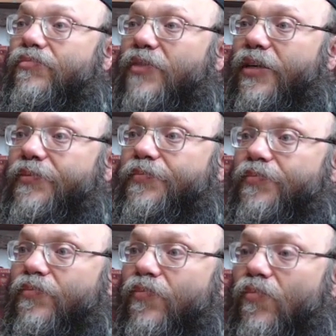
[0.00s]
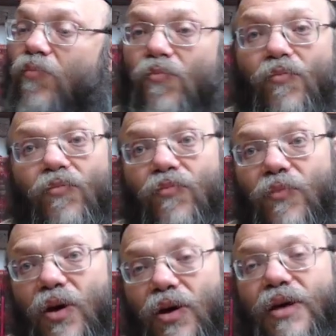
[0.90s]
Yeah.
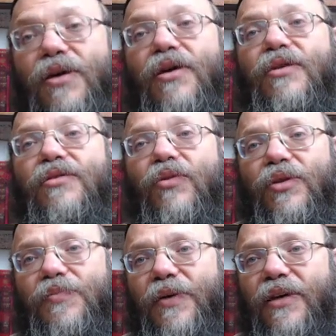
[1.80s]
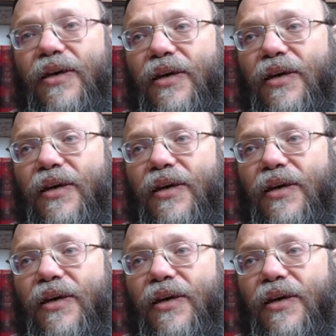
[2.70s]
Okay. So we'll speak.